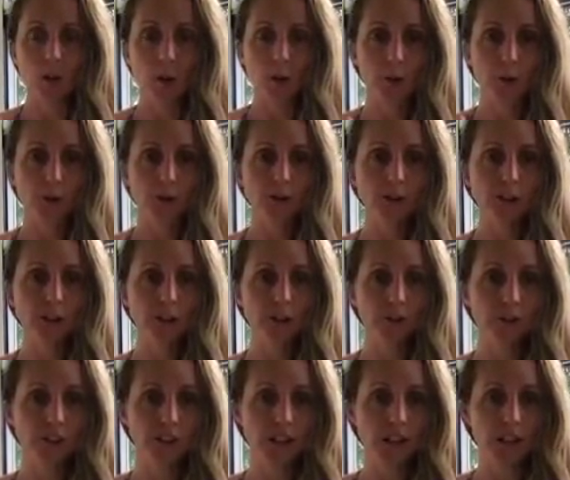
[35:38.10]
Who do
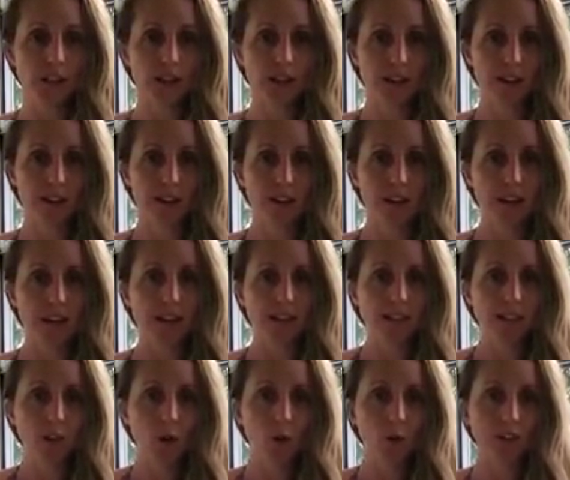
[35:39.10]
you think
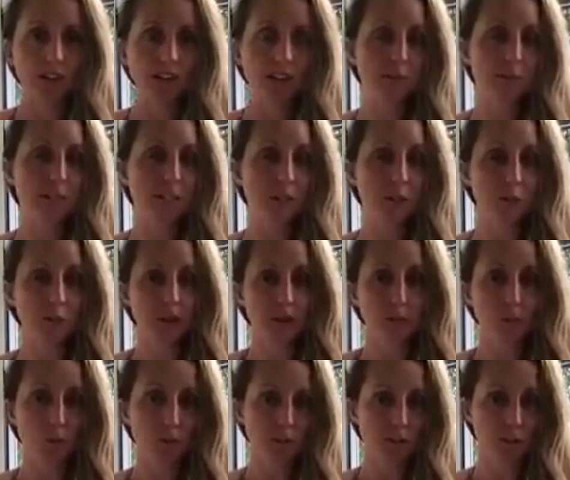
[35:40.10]
is going to be doing
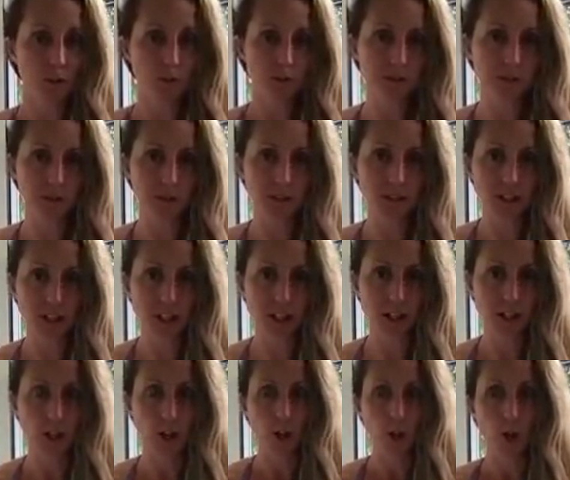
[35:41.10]
more soul searching?
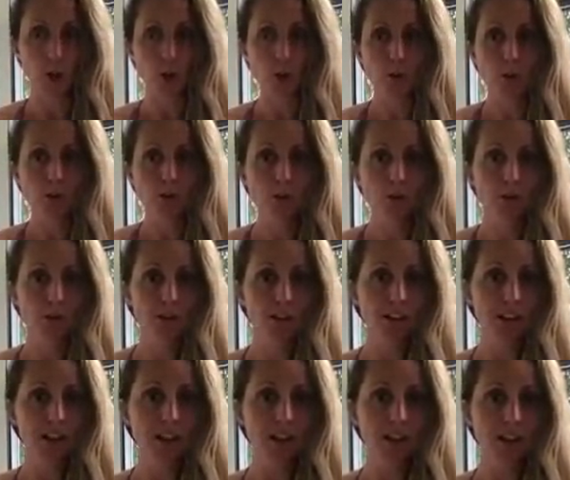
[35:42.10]
Who do you
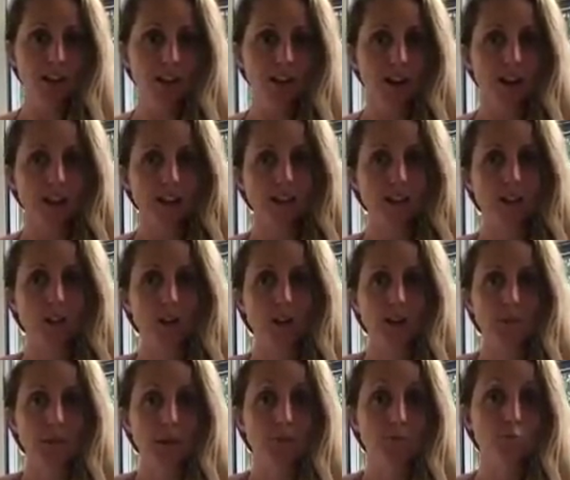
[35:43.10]
think is going
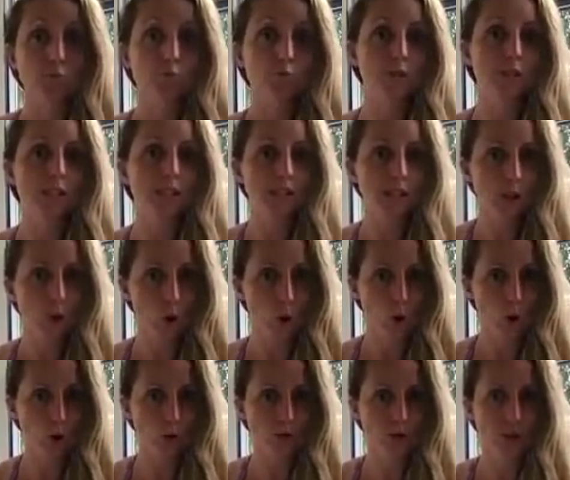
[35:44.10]
to be really
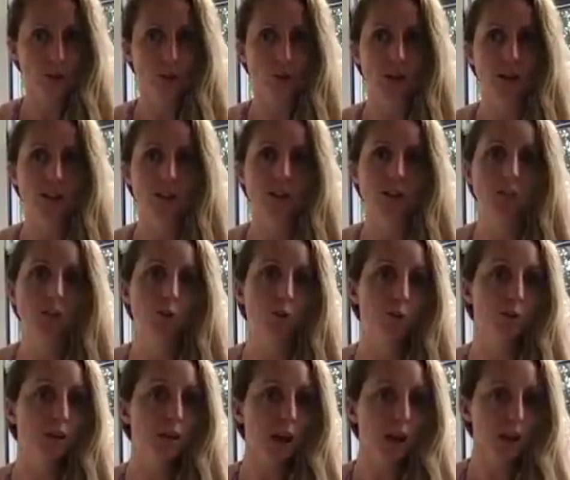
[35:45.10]
called to question,
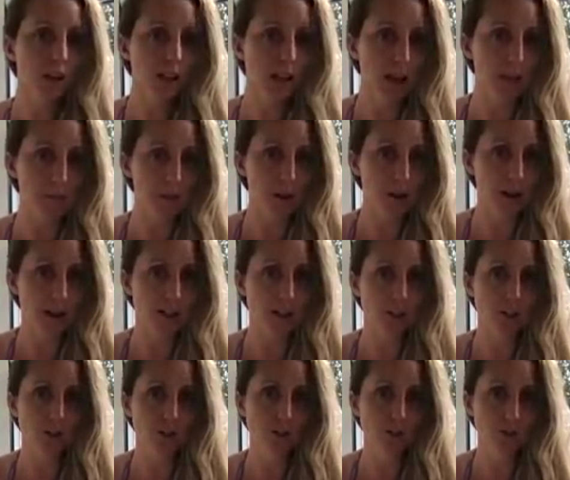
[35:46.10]
who the hell am I
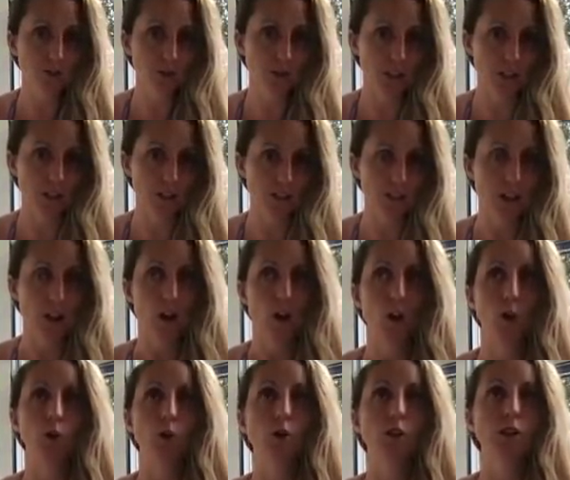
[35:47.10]
to do this?
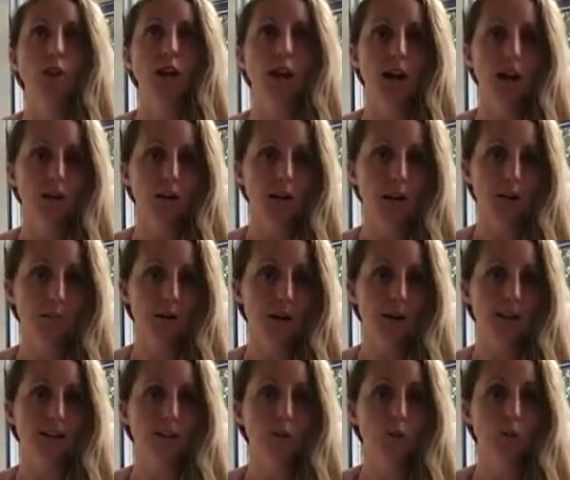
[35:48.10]
Who the hell am
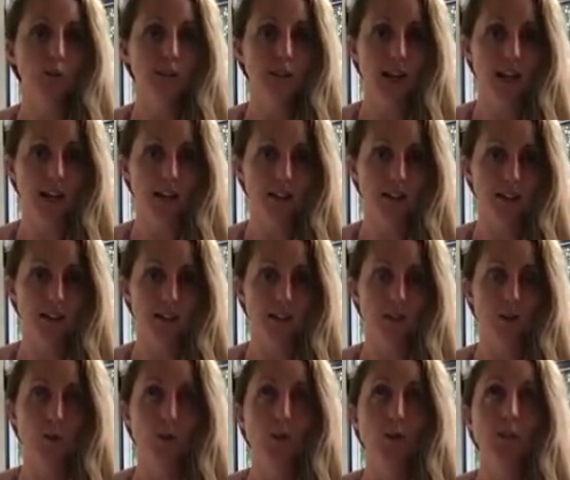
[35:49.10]
I to say this?
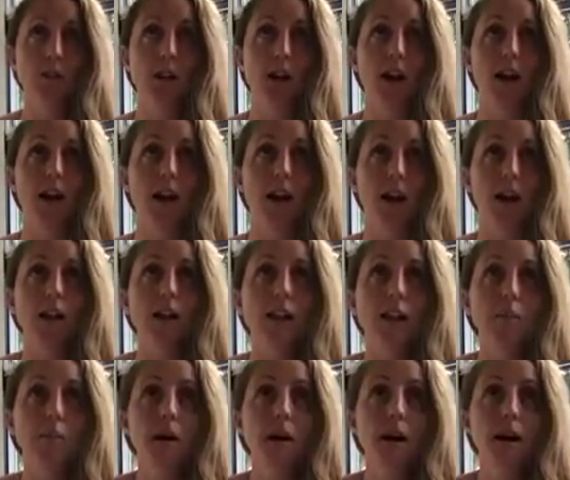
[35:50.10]
Who the hell
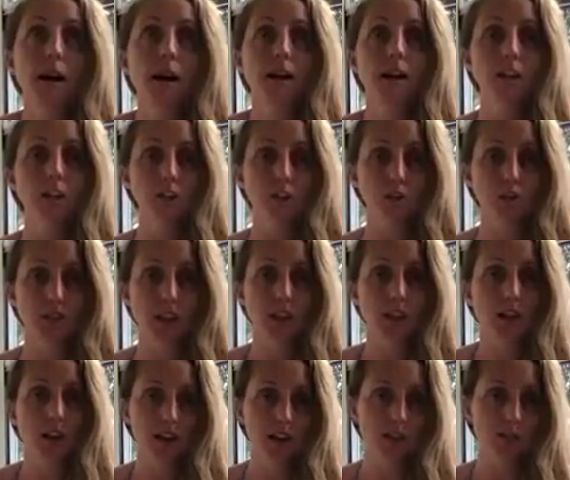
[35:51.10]
am I to
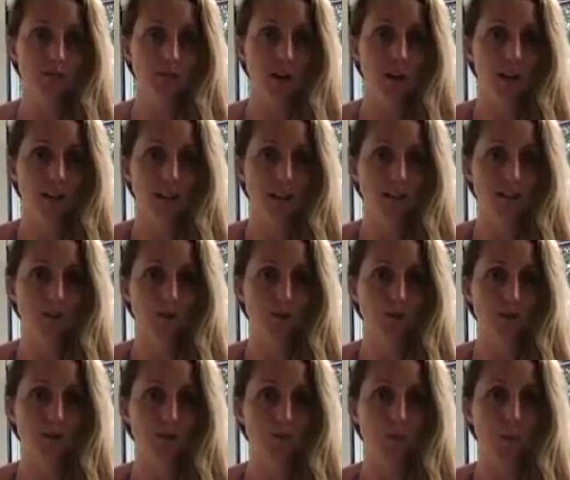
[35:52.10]
think I can write this
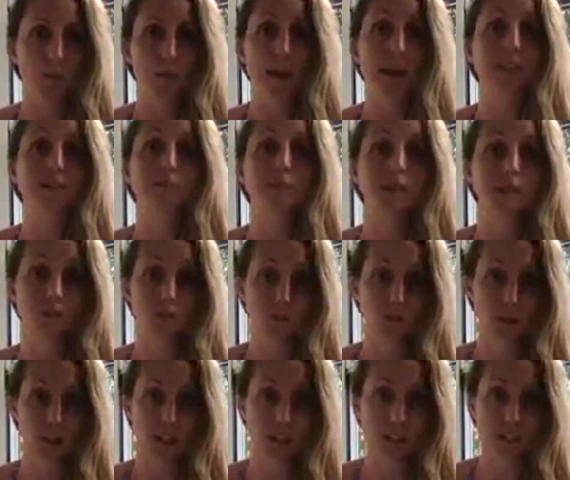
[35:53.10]
course, and what makes me so
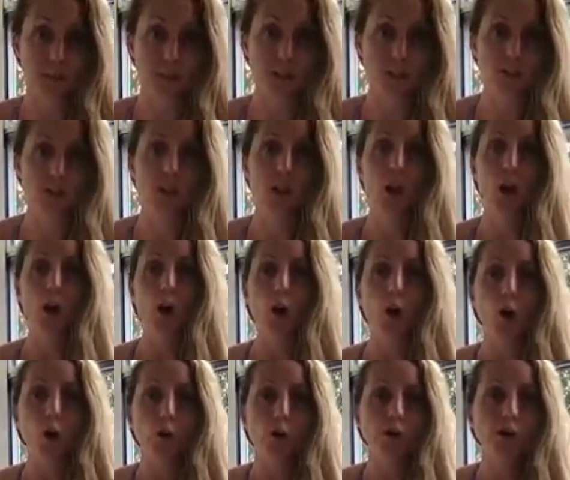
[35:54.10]
freaking special?
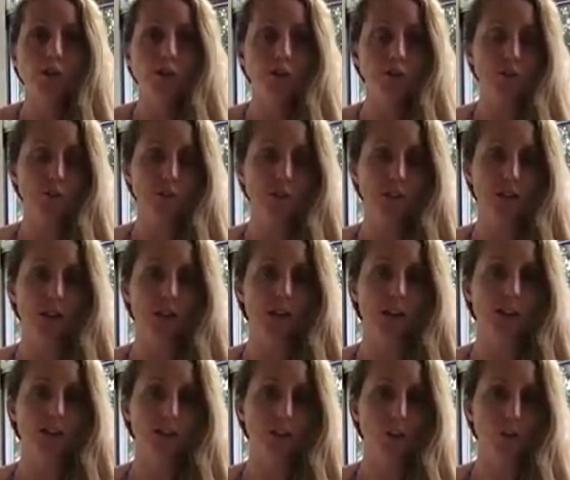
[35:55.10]
Who do you think
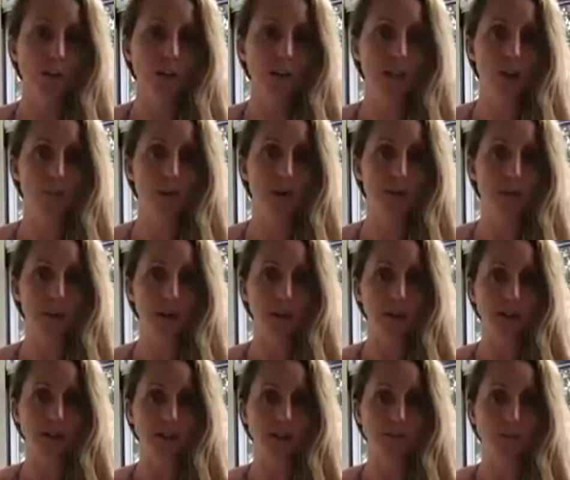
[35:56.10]
is going to come up
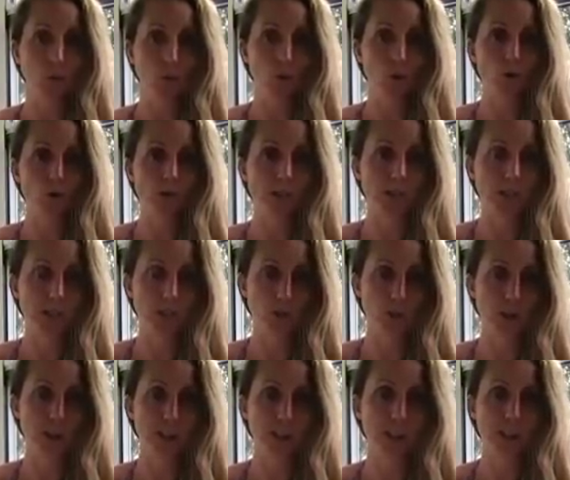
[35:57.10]
against more
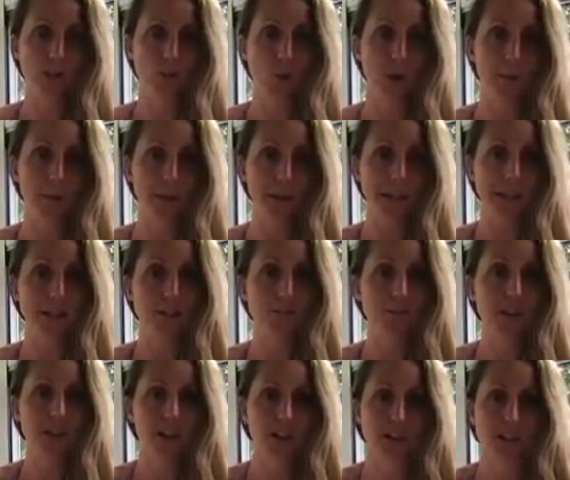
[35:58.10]
situations where belief
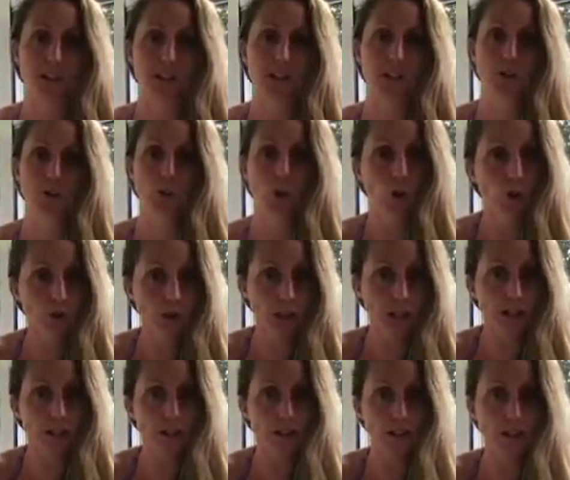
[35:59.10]
is so
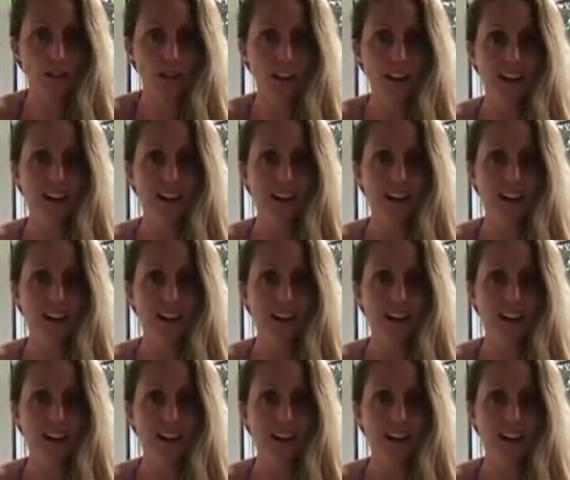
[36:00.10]
needed?